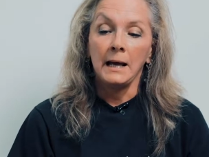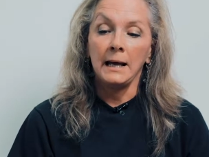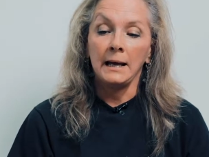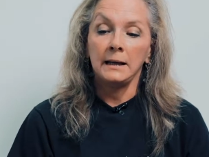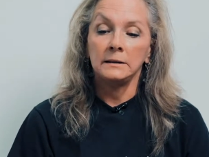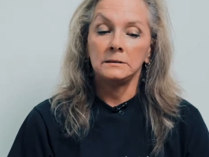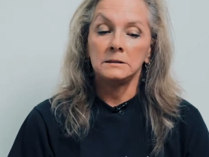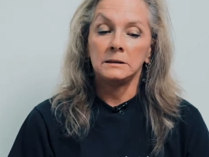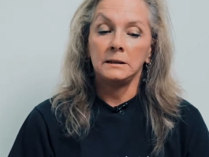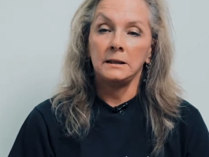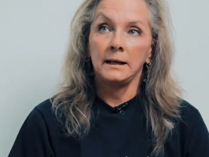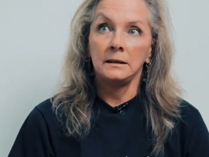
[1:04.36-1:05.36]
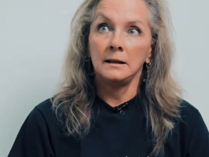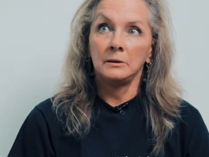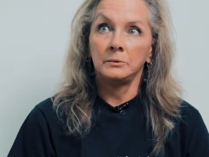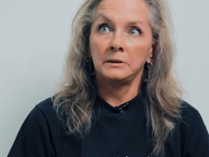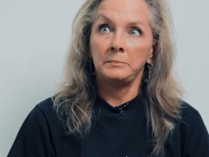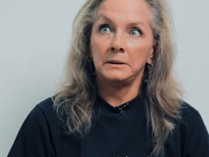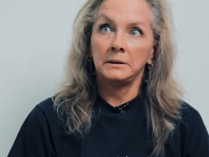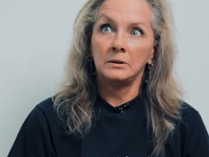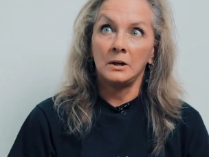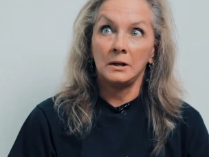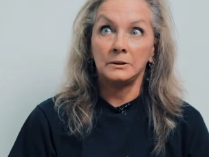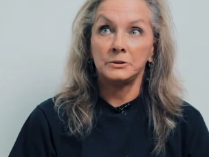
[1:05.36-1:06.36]
and it had not really been
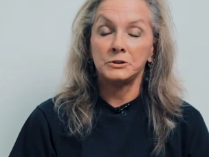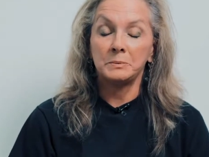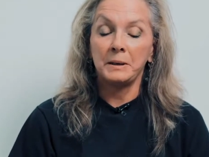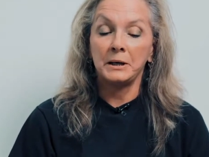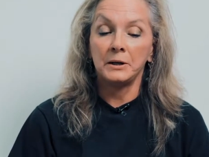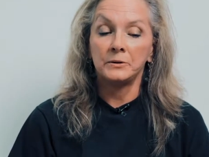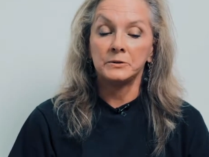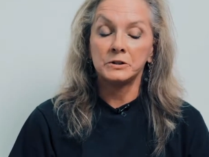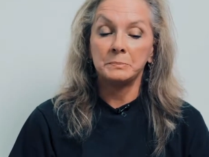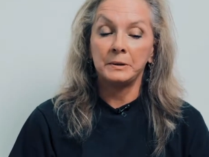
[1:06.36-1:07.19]
acknowledged by others.